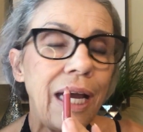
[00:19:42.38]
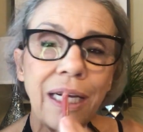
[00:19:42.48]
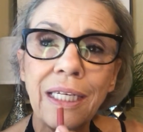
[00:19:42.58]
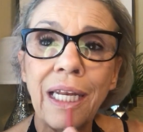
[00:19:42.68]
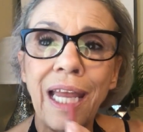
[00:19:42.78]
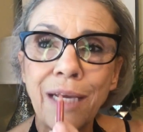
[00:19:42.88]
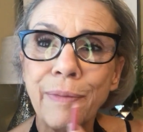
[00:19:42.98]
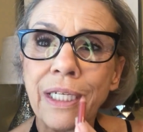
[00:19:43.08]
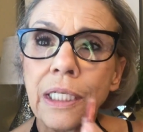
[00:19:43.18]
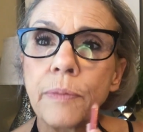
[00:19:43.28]
I
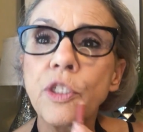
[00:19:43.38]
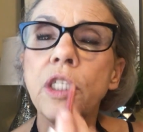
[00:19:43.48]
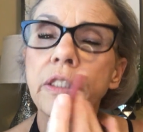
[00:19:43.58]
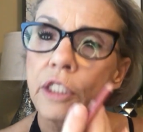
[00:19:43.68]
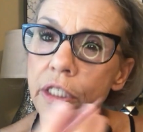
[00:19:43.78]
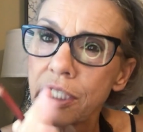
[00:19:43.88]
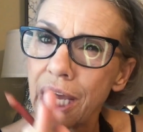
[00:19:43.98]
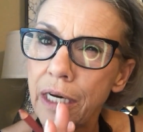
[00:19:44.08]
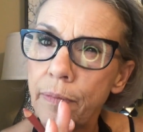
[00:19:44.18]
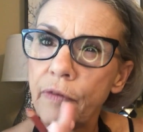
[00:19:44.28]
like my lips look just a
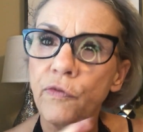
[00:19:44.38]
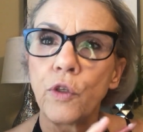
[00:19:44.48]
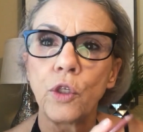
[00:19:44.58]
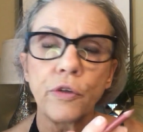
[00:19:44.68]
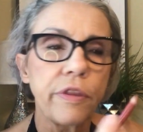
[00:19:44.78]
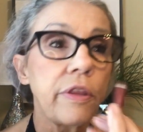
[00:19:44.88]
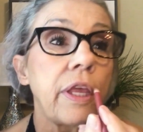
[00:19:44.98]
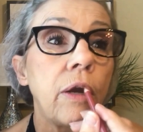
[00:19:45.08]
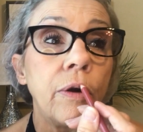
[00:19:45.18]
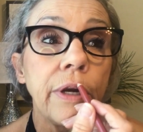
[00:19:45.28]
tiny bit fuller than
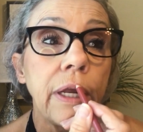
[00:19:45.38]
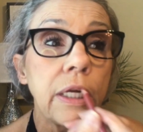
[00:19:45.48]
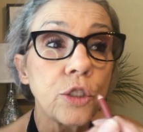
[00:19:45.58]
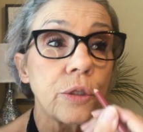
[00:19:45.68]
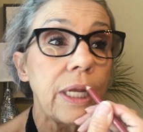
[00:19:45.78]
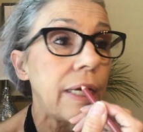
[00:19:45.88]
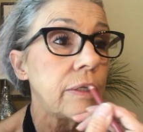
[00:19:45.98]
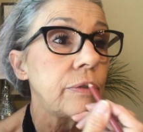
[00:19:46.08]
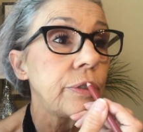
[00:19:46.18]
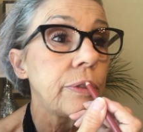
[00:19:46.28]
they are natural. I
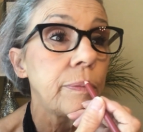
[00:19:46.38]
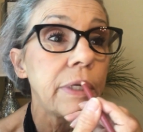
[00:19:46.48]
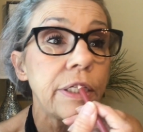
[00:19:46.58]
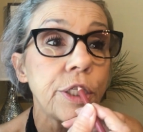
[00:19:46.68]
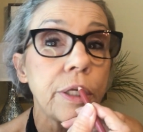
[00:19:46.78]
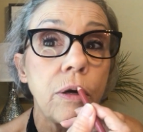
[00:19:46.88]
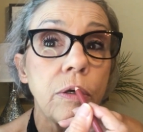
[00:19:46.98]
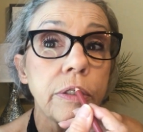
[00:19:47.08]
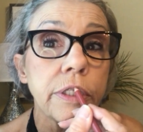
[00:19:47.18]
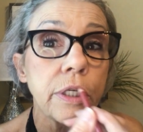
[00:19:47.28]
don't do it much at
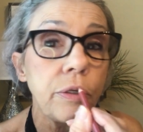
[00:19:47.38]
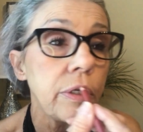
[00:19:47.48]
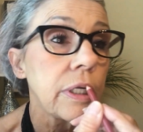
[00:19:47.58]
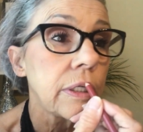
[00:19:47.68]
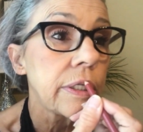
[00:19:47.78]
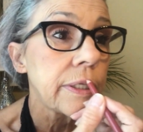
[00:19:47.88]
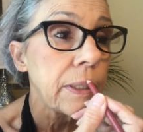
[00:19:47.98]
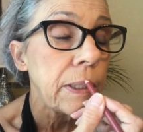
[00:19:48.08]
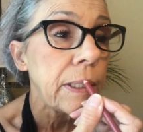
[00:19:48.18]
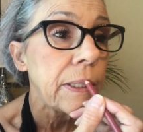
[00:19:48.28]
all, so you can
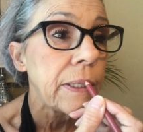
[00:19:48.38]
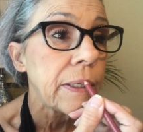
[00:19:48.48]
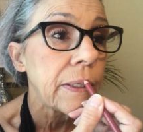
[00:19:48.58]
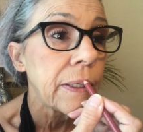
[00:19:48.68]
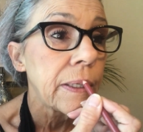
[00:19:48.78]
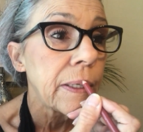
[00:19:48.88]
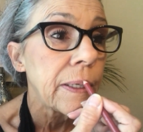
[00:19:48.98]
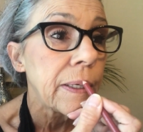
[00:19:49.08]
see here.